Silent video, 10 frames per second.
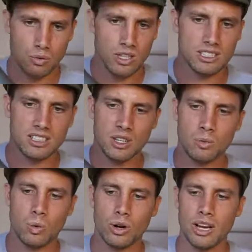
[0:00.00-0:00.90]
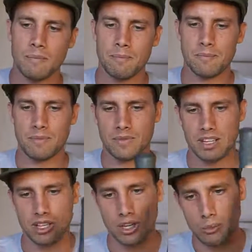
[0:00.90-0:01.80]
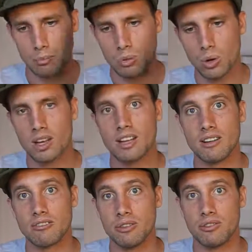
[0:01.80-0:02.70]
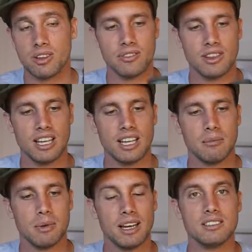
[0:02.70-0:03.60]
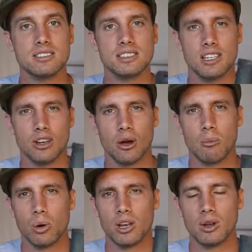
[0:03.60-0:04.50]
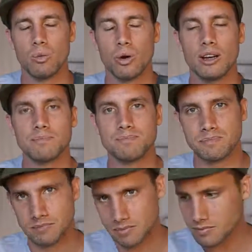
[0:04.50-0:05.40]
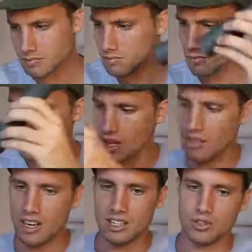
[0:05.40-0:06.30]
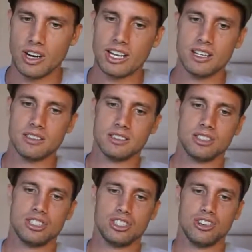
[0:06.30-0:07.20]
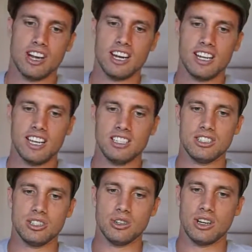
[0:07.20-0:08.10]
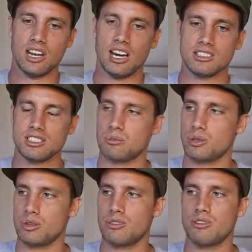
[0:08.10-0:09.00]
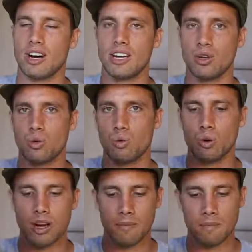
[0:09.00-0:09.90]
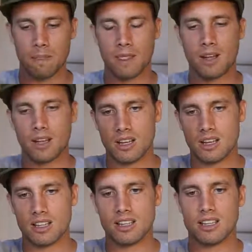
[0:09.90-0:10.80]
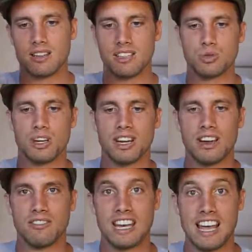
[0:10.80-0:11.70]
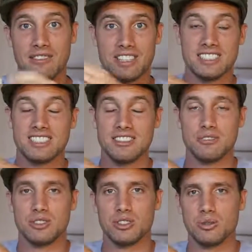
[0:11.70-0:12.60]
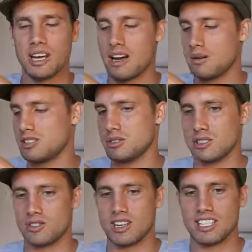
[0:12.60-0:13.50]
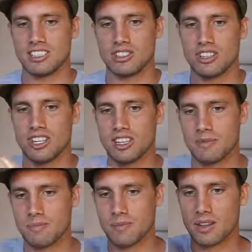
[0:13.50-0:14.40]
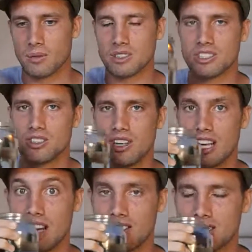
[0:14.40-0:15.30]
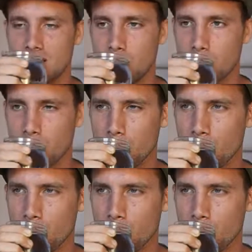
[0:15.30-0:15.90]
rinse it in water. Then you got to boil it for 15 minutes in boiling water. And then it's ready straight into your glass to purify your water. This one I've left to sit for 2 hours, so it's ready to drink. Once it's ready, have a sip.